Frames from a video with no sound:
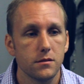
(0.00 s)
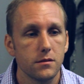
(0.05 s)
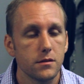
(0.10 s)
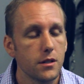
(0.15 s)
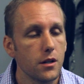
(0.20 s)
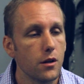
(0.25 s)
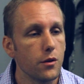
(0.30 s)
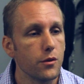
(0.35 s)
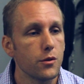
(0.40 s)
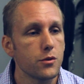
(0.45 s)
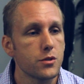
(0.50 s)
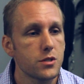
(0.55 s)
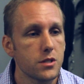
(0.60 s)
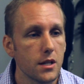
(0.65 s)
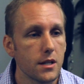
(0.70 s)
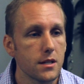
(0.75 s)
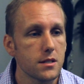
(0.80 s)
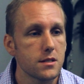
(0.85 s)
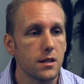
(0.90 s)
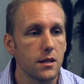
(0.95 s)
those
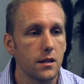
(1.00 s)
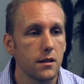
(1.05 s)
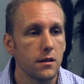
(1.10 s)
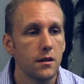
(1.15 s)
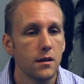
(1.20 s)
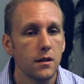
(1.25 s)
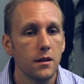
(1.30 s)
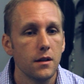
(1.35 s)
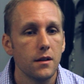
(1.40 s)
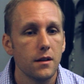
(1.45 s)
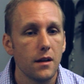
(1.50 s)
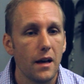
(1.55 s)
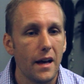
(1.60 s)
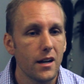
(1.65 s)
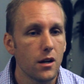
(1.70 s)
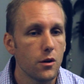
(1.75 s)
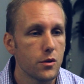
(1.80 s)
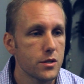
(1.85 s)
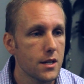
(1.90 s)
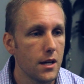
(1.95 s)
things that
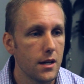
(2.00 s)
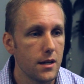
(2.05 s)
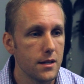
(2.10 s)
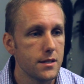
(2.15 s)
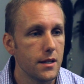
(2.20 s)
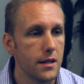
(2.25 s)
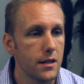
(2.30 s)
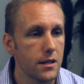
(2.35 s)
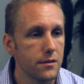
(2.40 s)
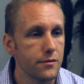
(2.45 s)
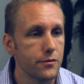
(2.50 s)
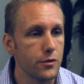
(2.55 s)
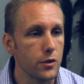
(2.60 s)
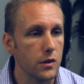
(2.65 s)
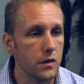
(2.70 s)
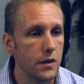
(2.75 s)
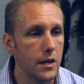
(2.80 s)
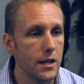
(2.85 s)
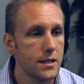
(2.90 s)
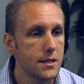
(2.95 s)
I'd always kind of taken for
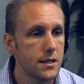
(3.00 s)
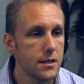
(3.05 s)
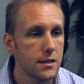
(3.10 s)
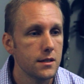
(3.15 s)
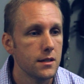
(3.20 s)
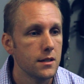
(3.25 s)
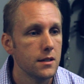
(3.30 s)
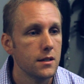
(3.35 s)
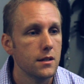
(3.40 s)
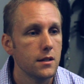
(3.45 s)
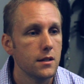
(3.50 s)
granted.